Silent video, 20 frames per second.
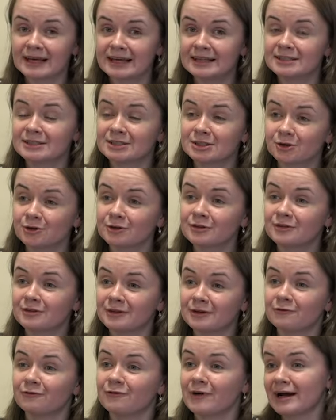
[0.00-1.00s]
that is not
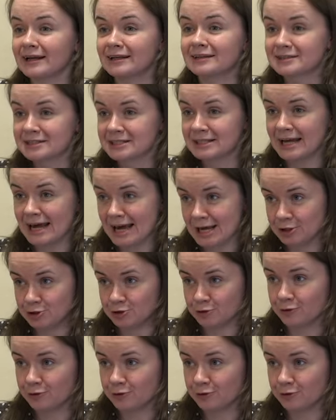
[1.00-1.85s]
the final stage